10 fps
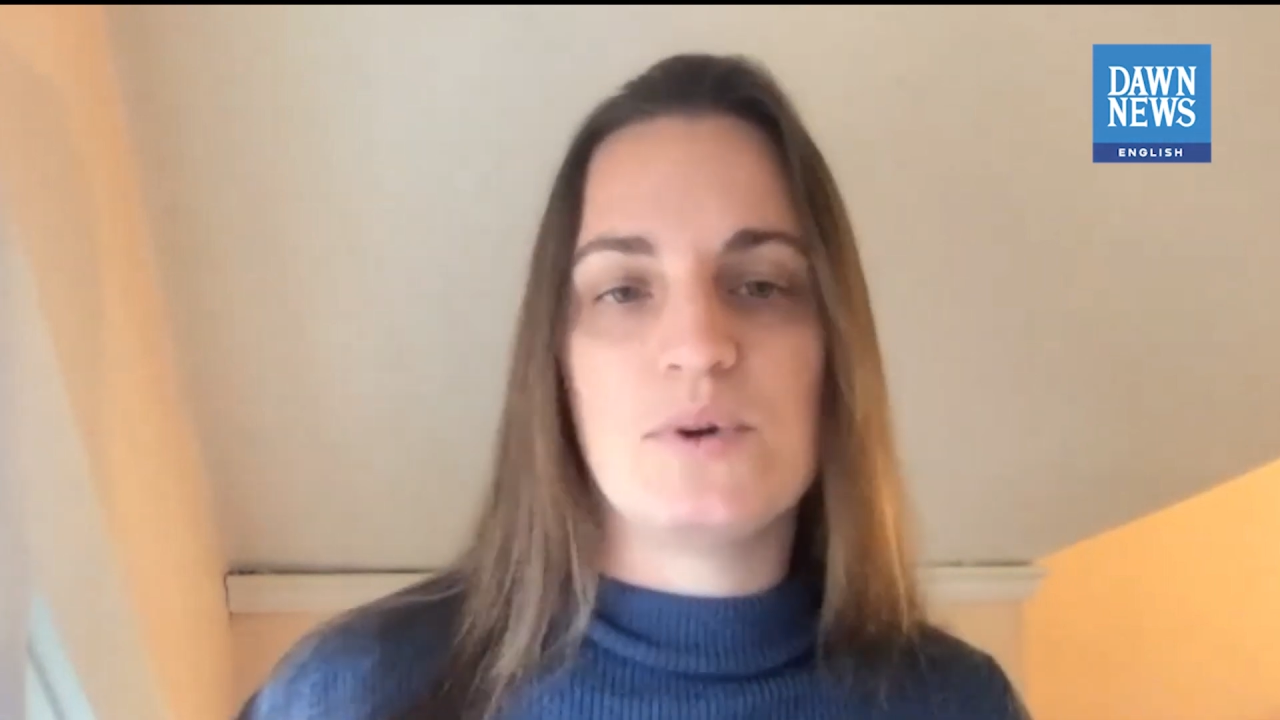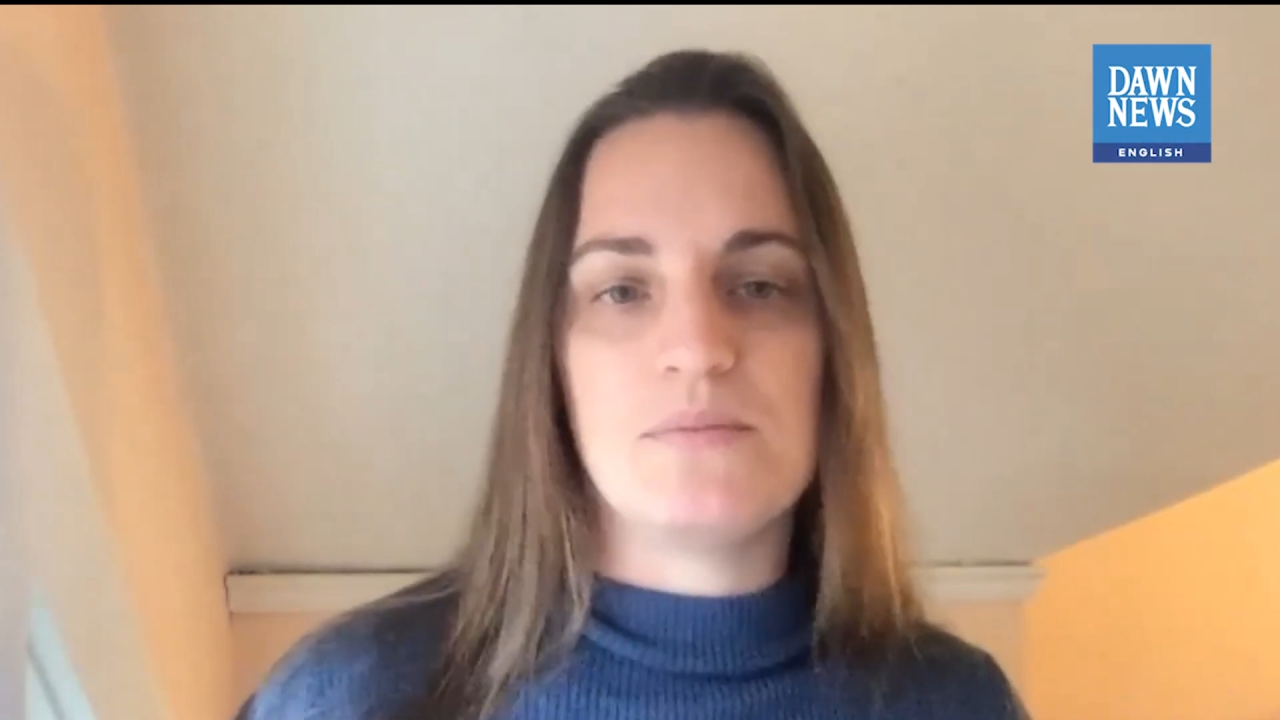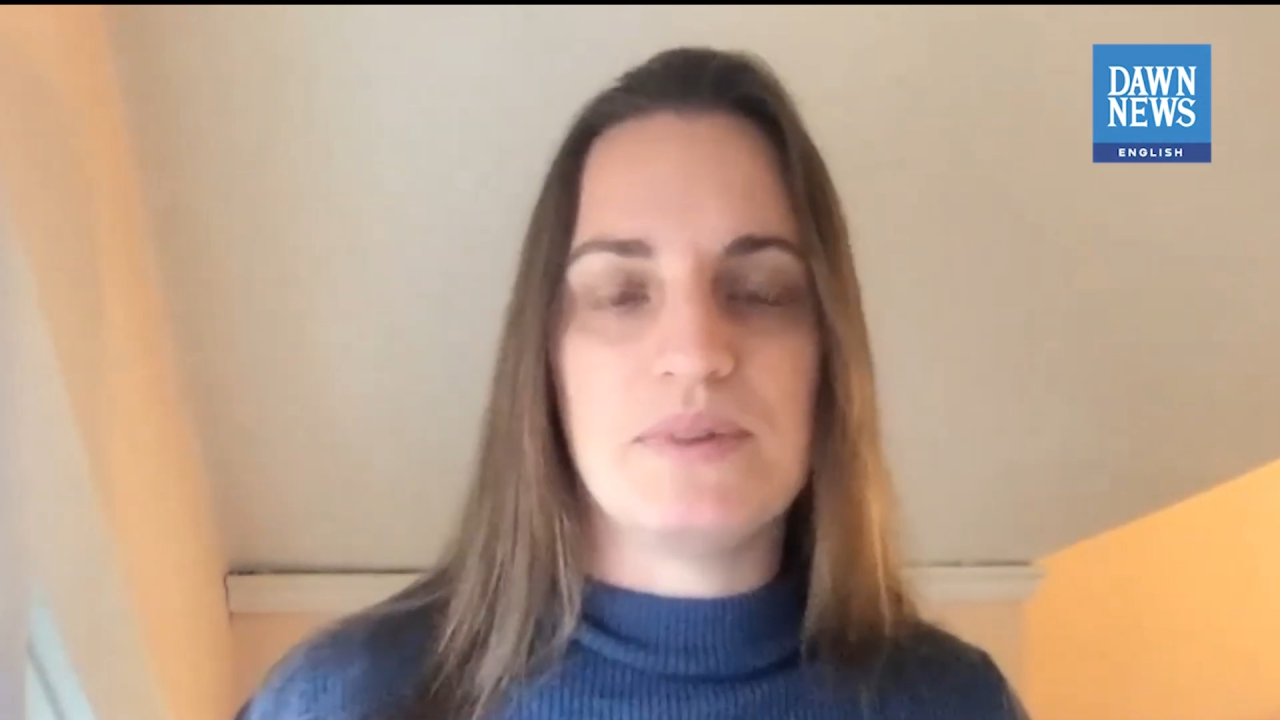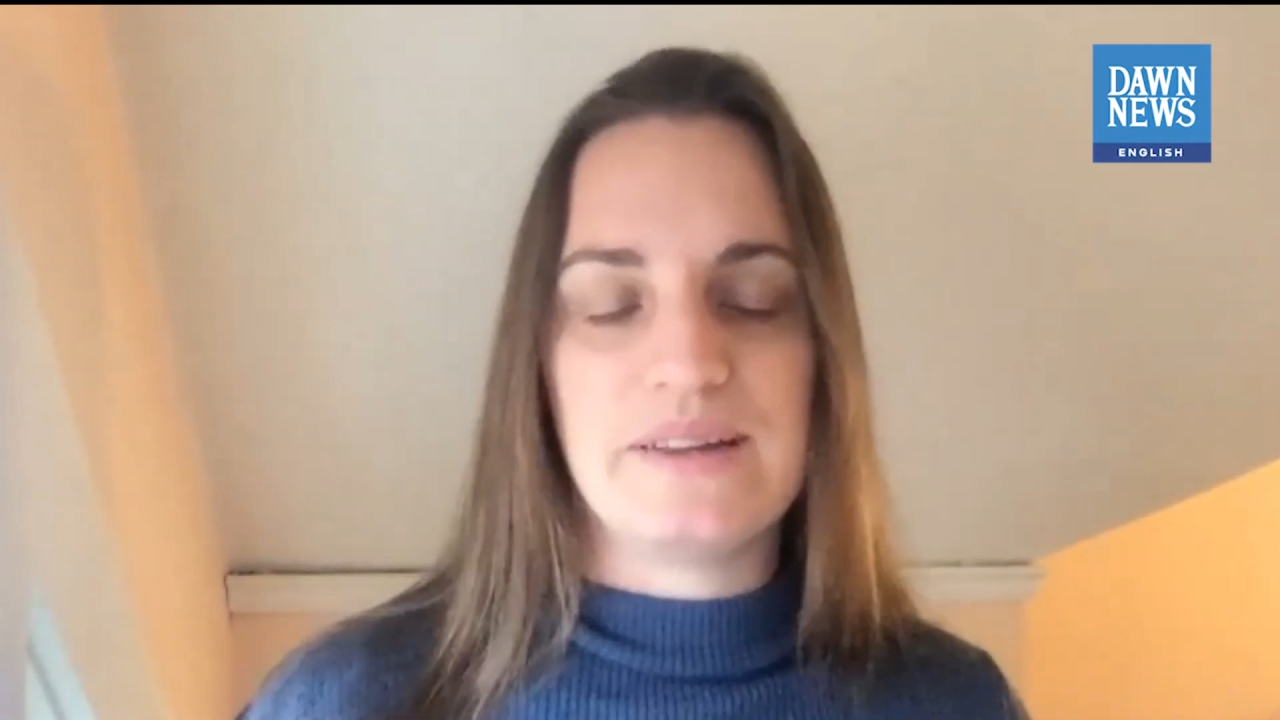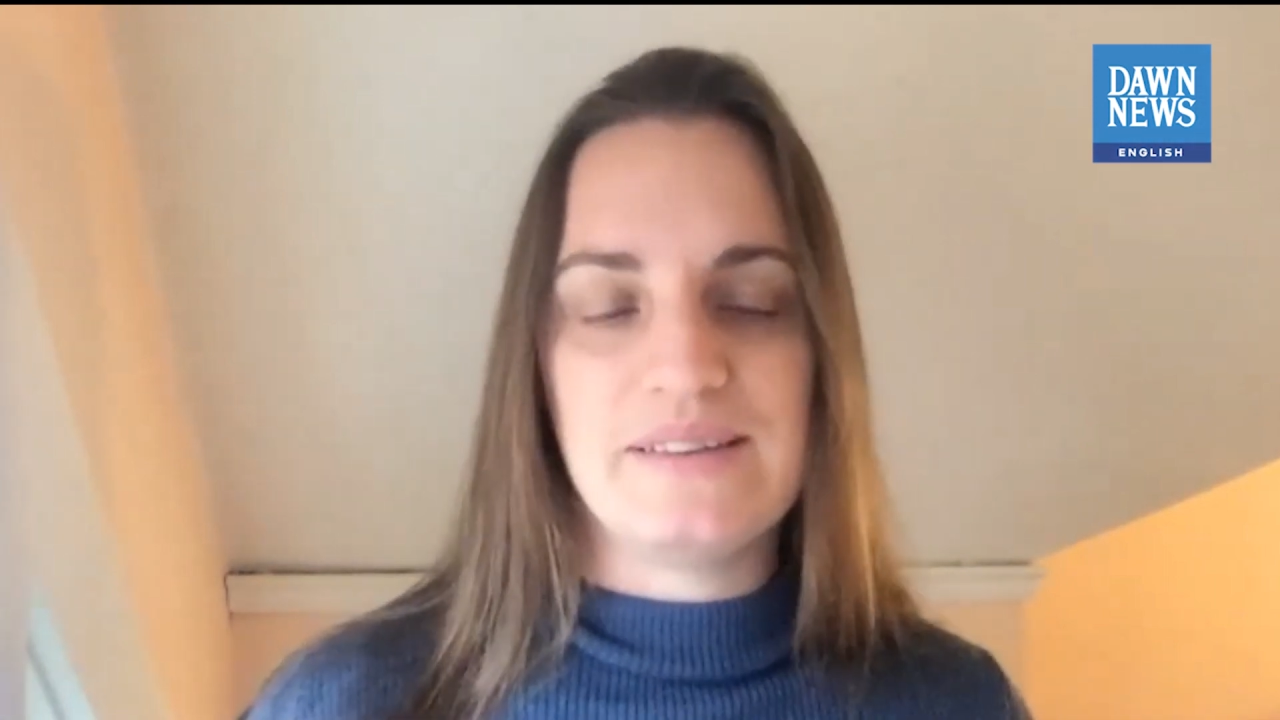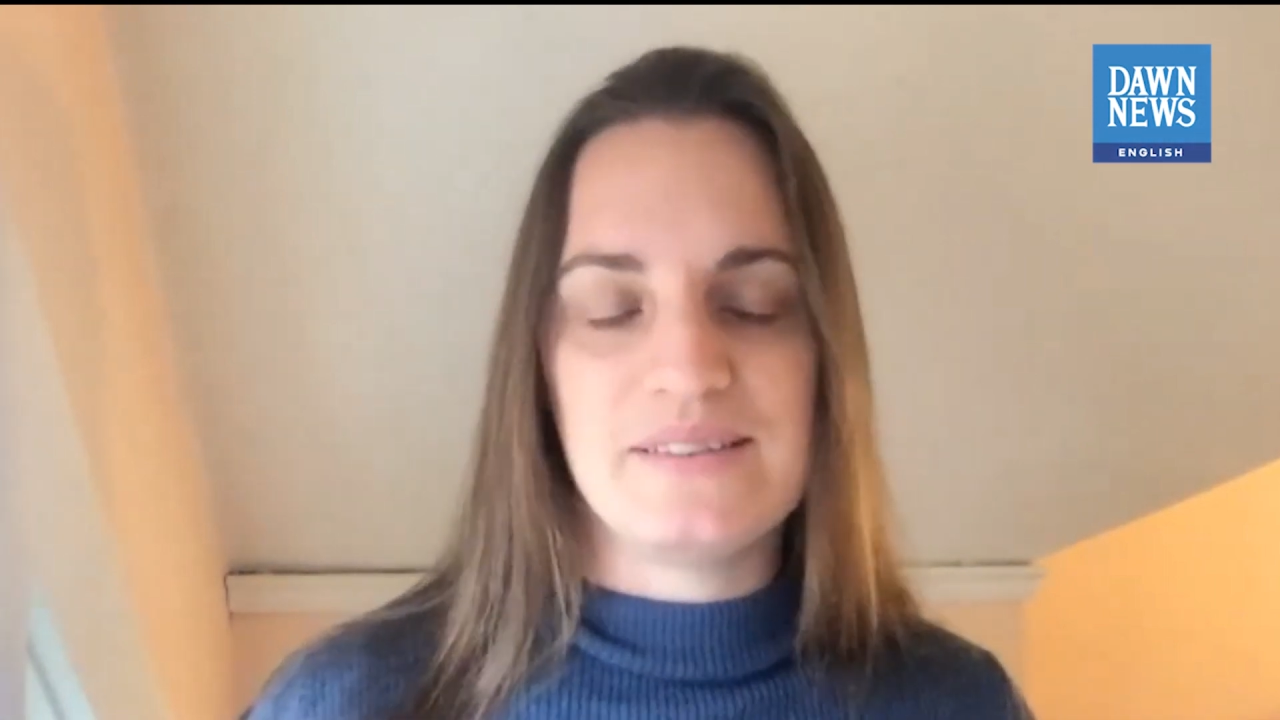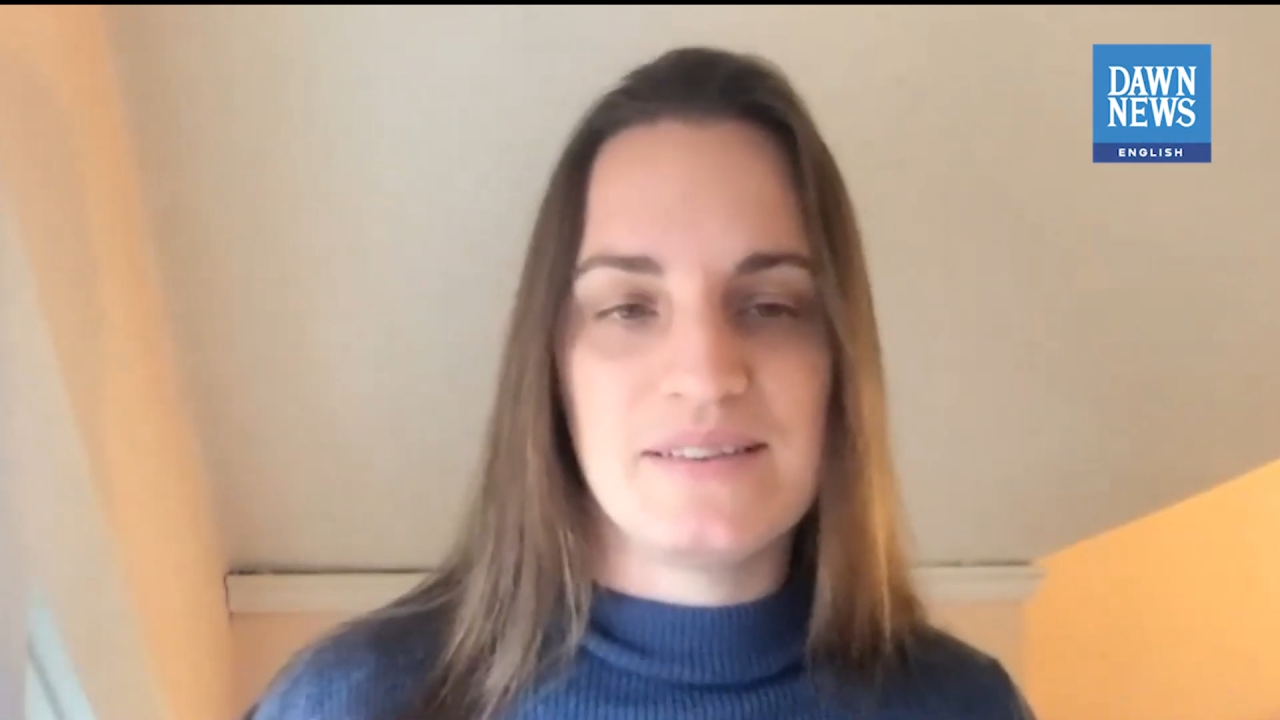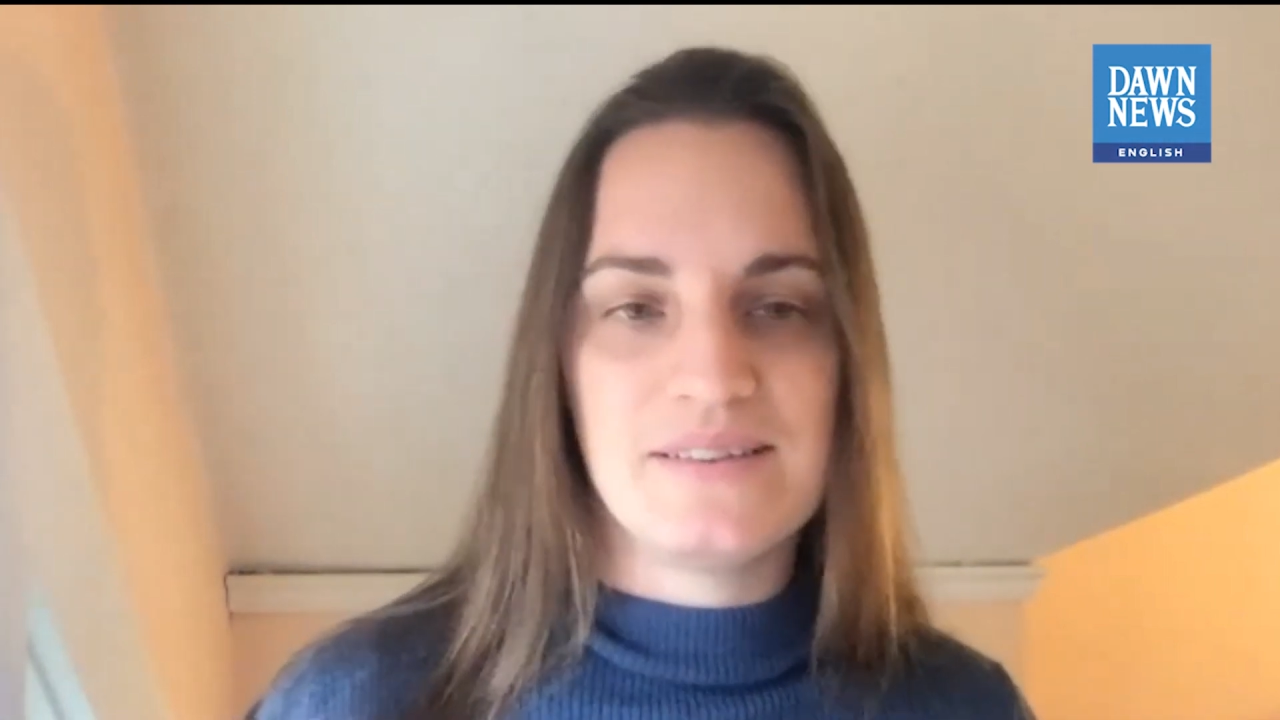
one place